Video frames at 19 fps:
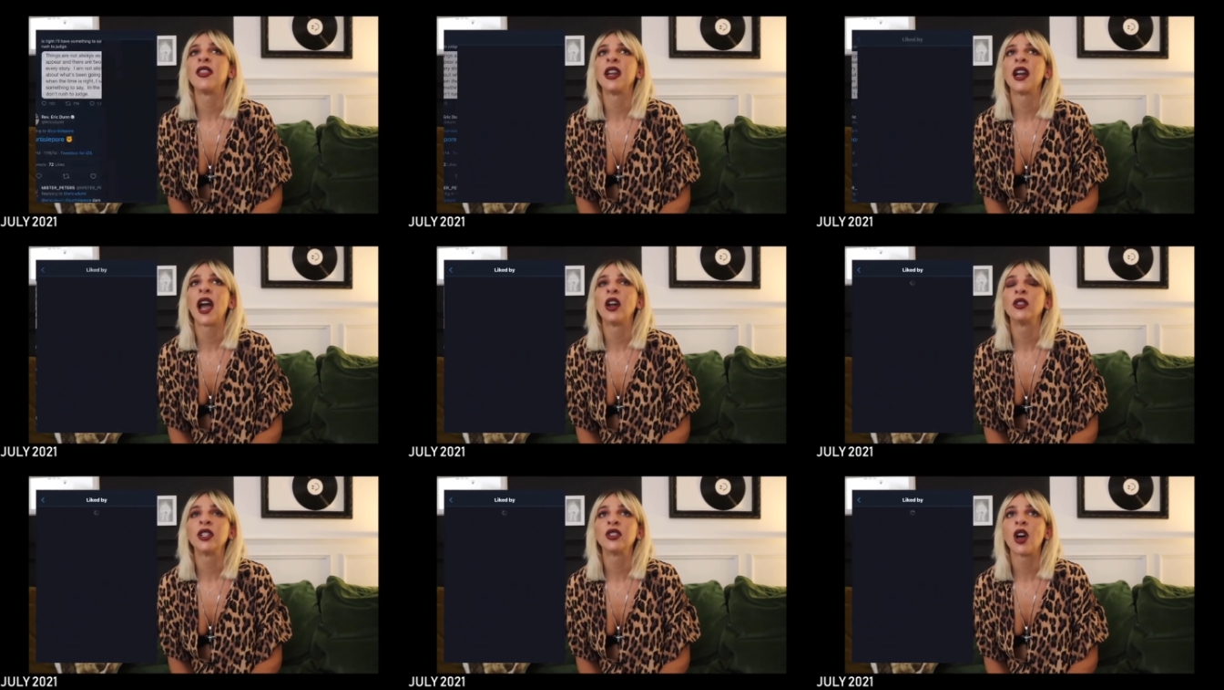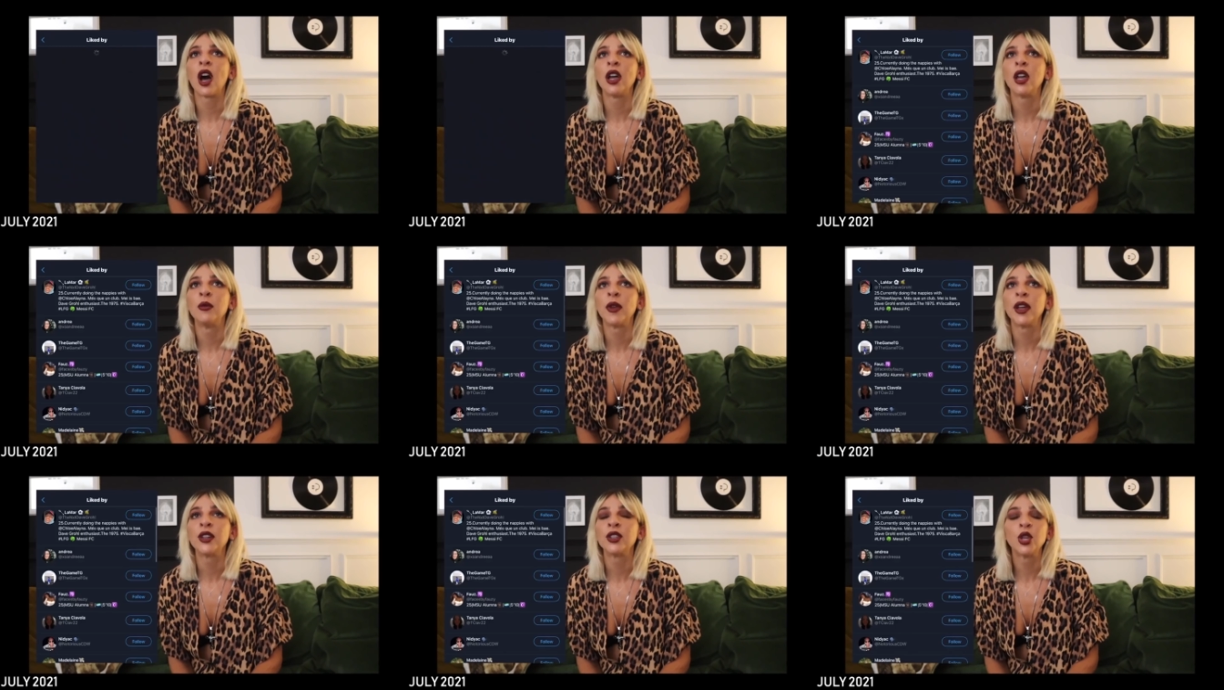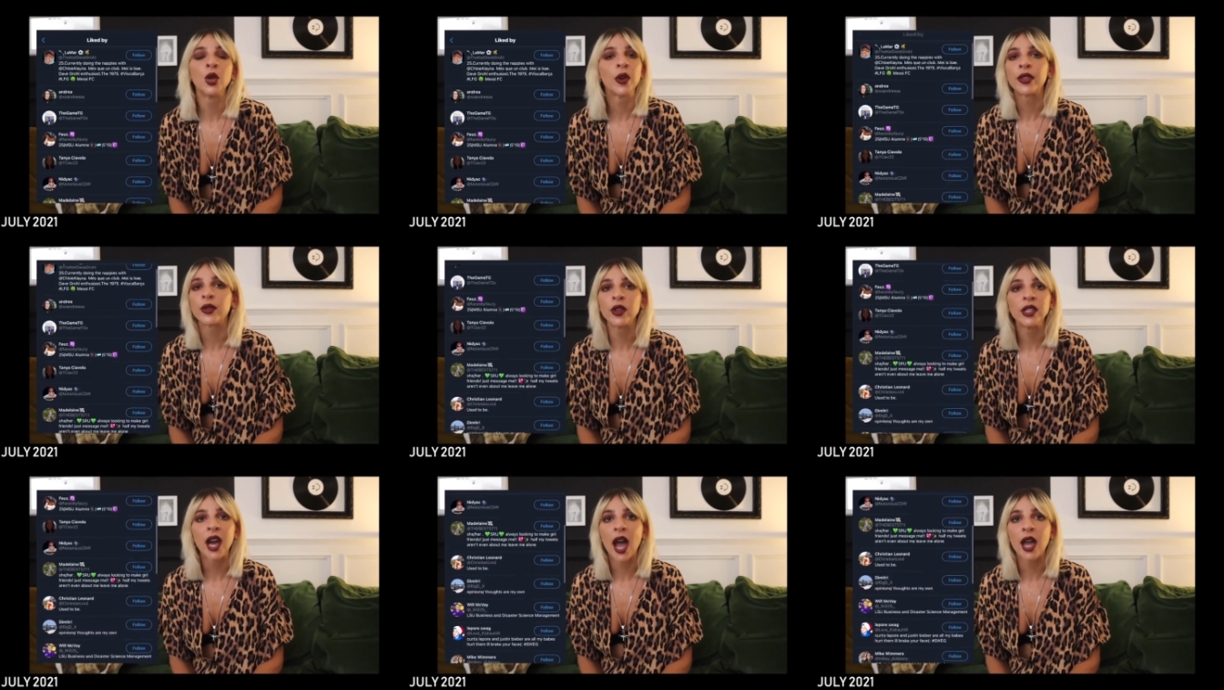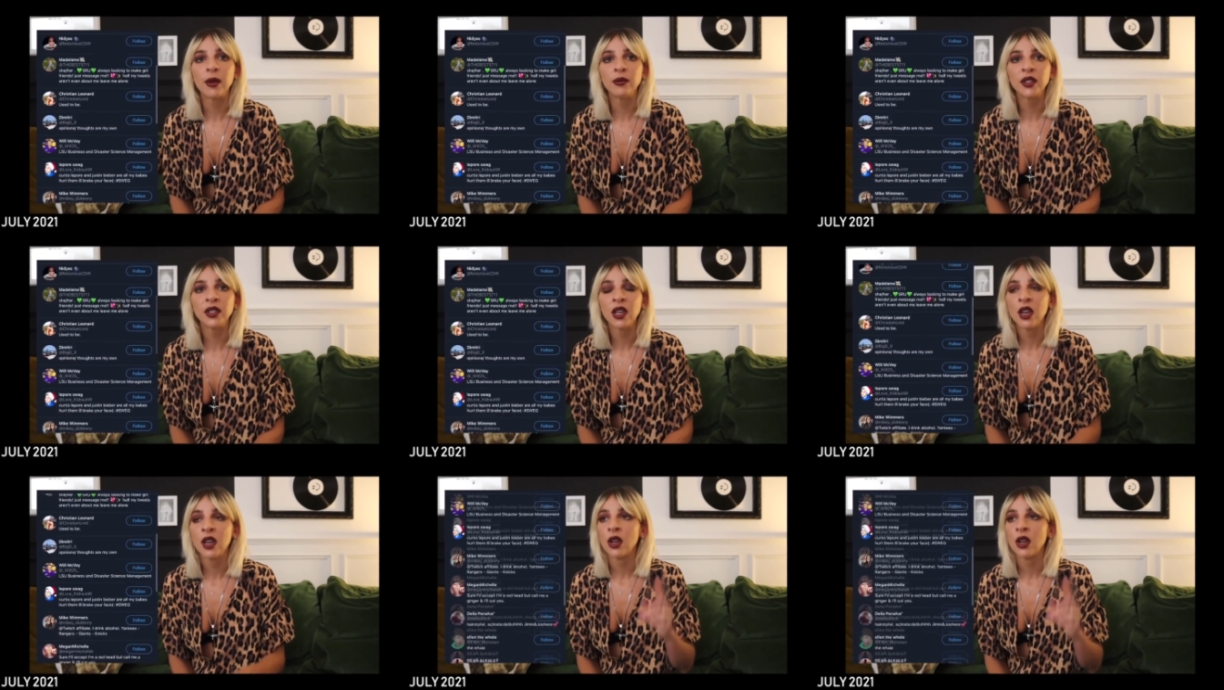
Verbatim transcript: think I only saw him like two or three times.